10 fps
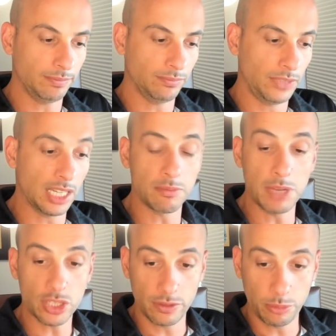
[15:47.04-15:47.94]
take as
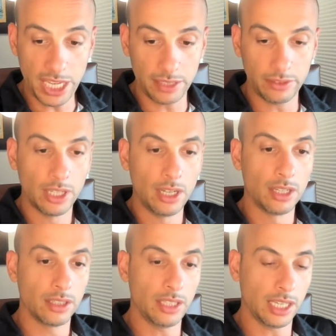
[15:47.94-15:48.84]
much as a bet.
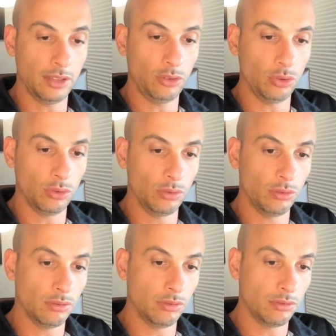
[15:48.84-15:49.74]
They can
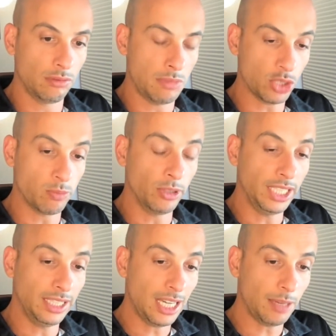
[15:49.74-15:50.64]
do much more
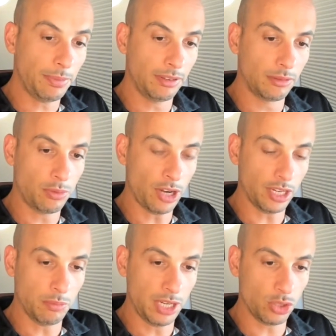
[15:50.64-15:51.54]
in-depth
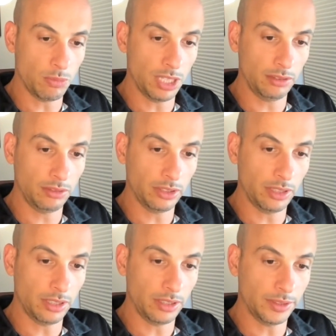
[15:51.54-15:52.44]
product management
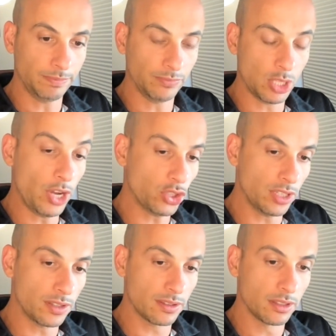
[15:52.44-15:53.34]

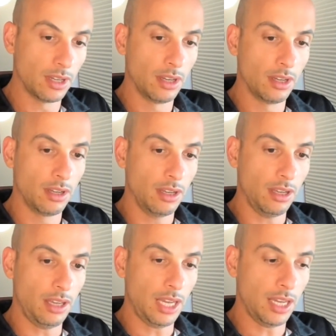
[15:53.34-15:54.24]
questions.
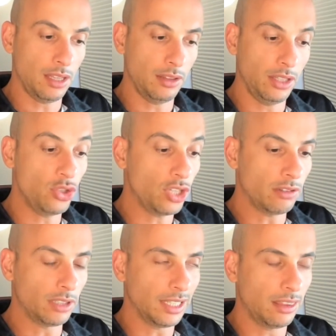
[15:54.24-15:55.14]
And in
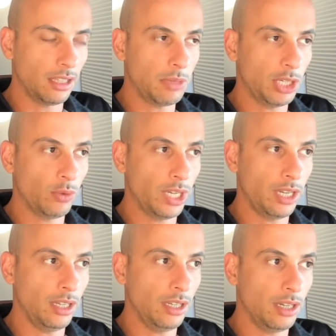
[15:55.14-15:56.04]
general, I think, by the
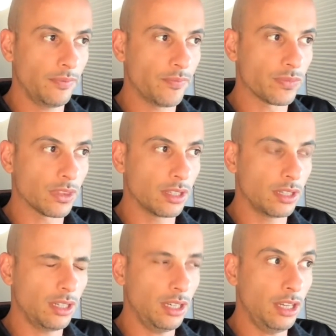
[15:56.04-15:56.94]
way,
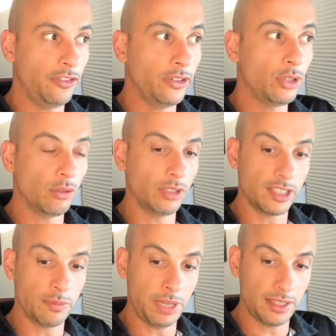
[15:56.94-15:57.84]
if you know the
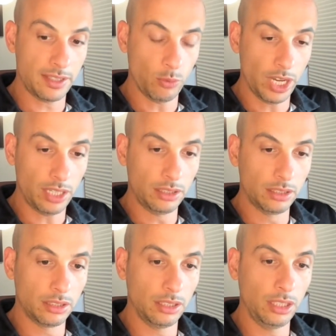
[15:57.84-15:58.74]
space
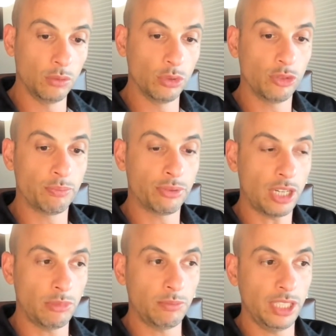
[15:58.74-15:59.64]
well, you would
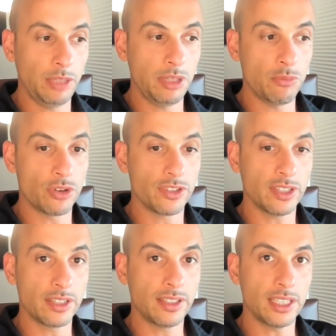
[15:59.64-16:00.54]
probably be more
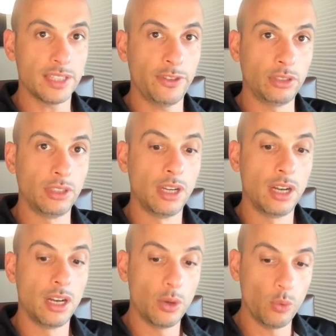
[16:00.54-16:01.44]
successful
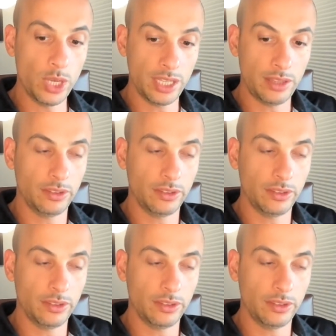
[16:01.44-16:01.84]
with